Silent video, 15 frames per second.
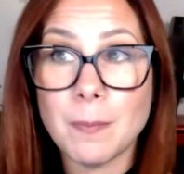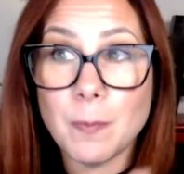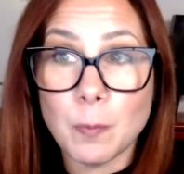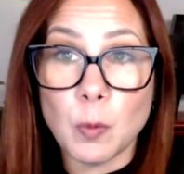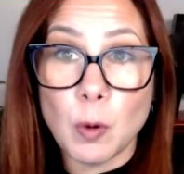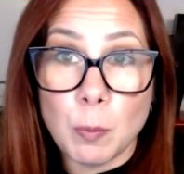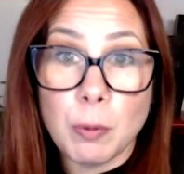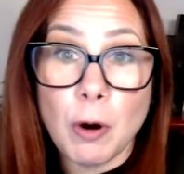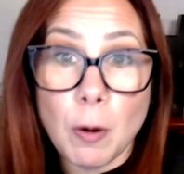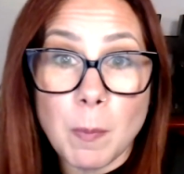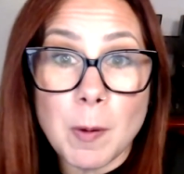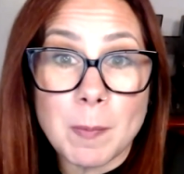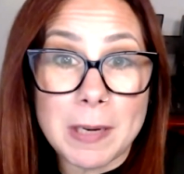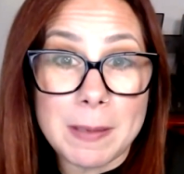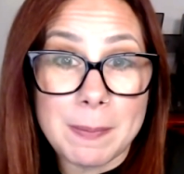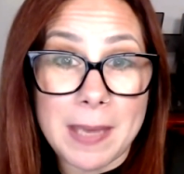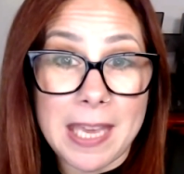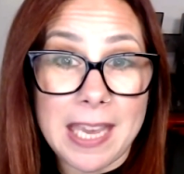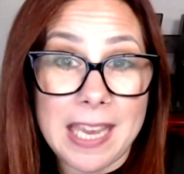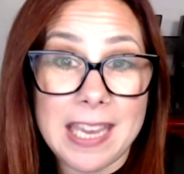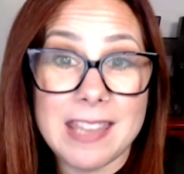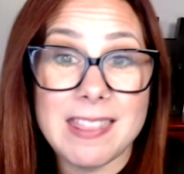will probably
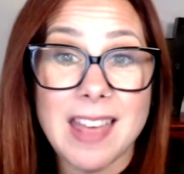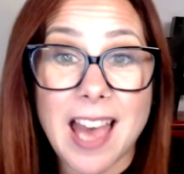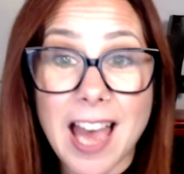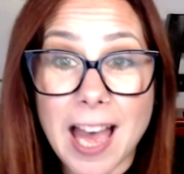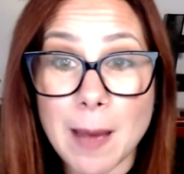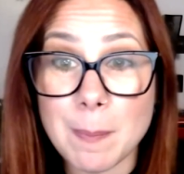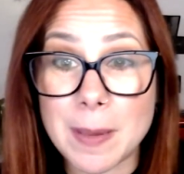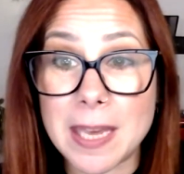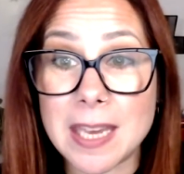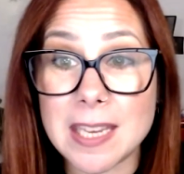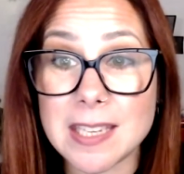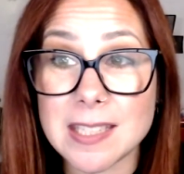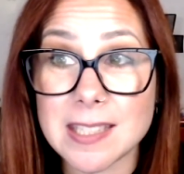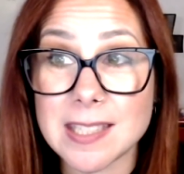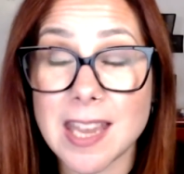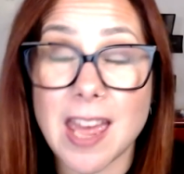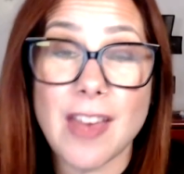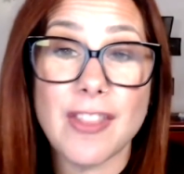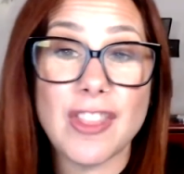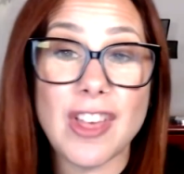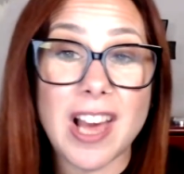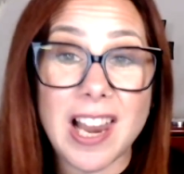be the habits
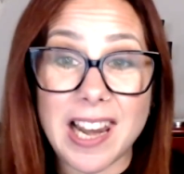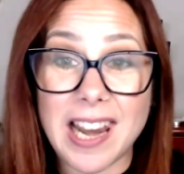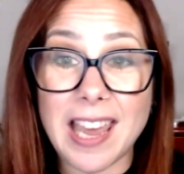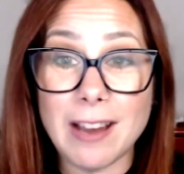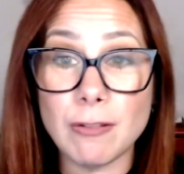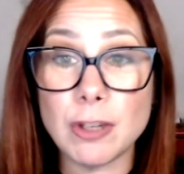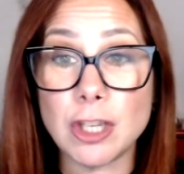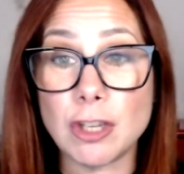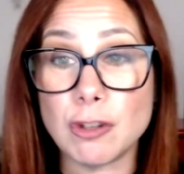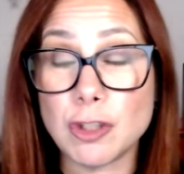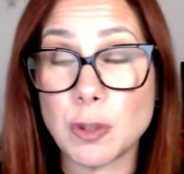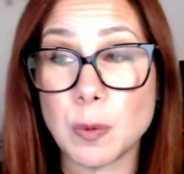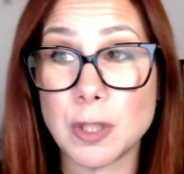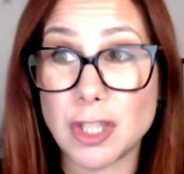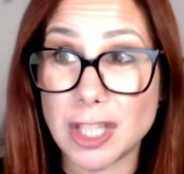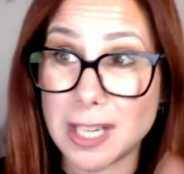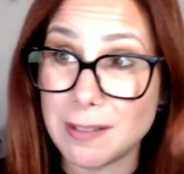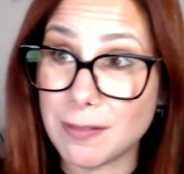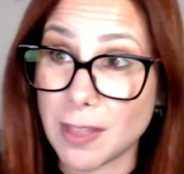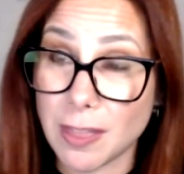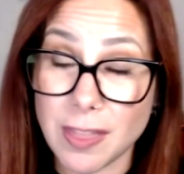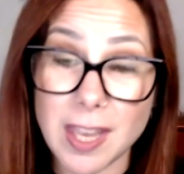that allow you to achieve
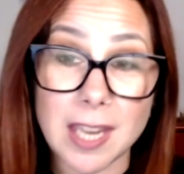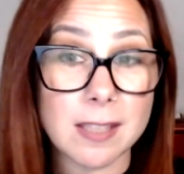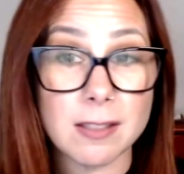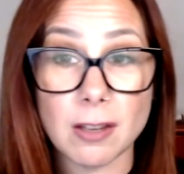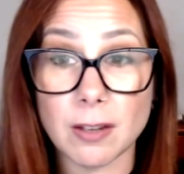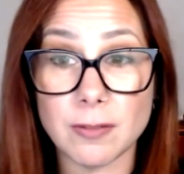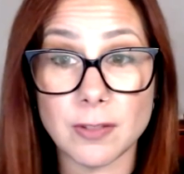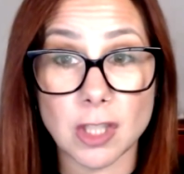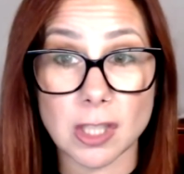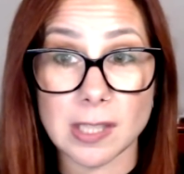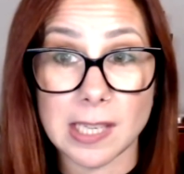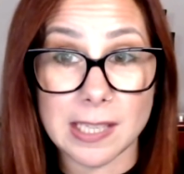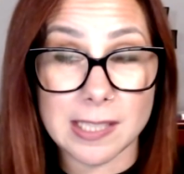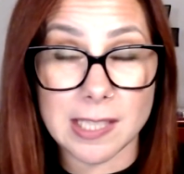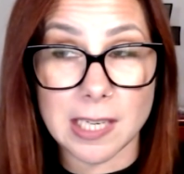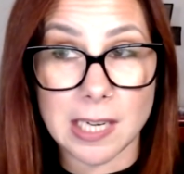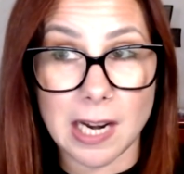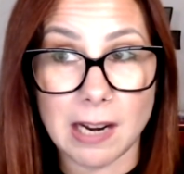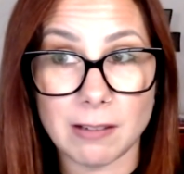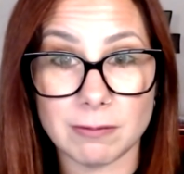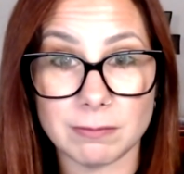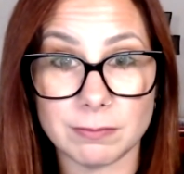the things I've just listed
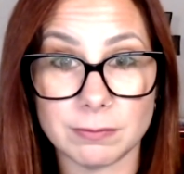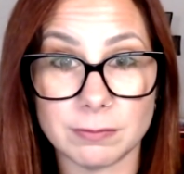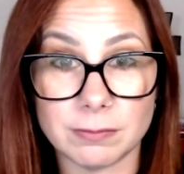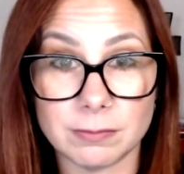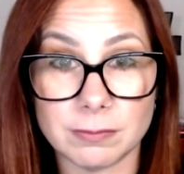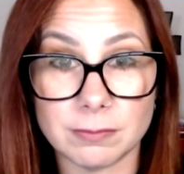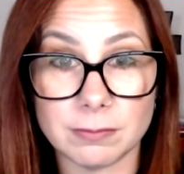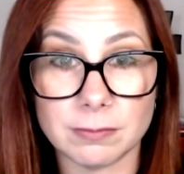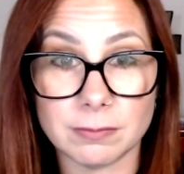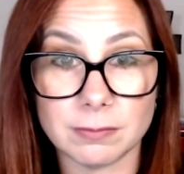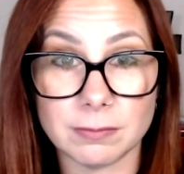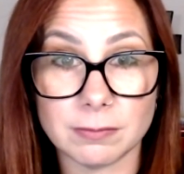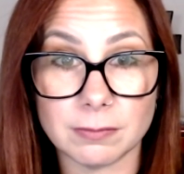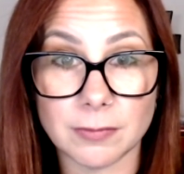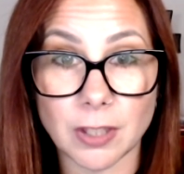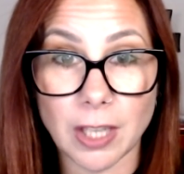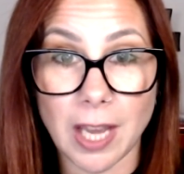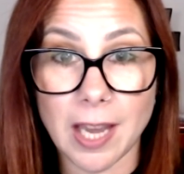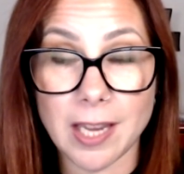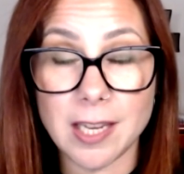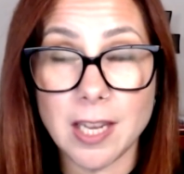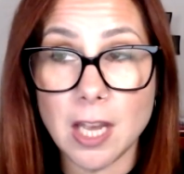out.
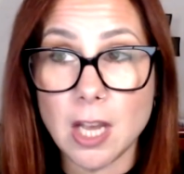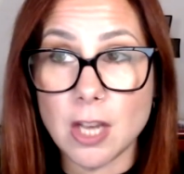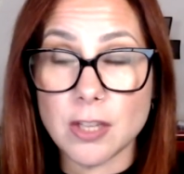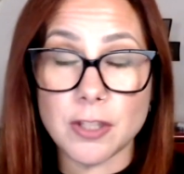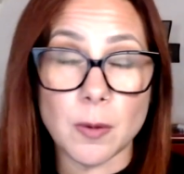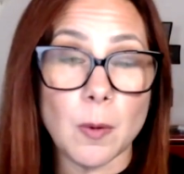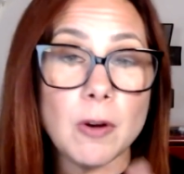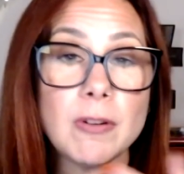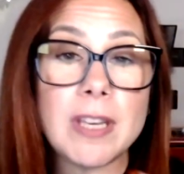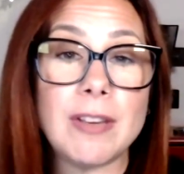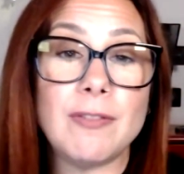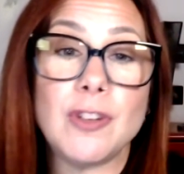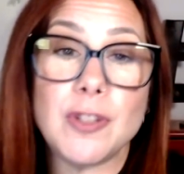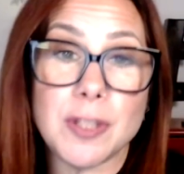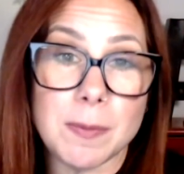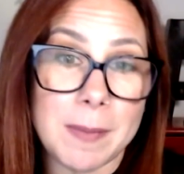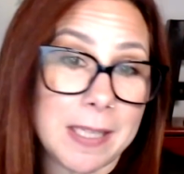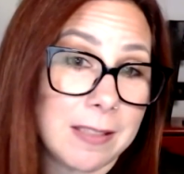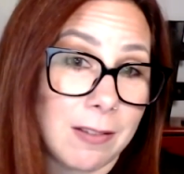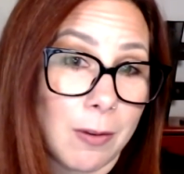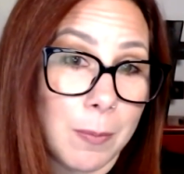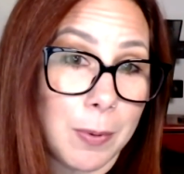Okay, so I'll give you some
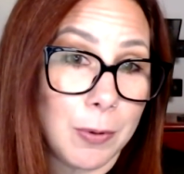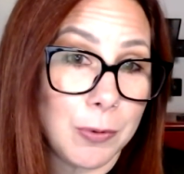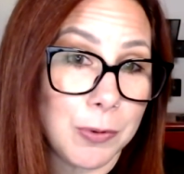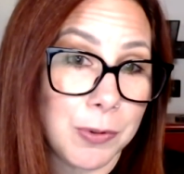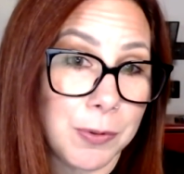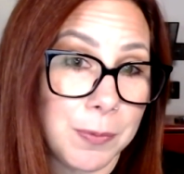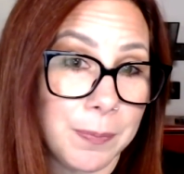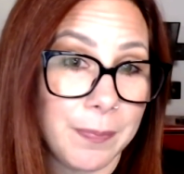examples.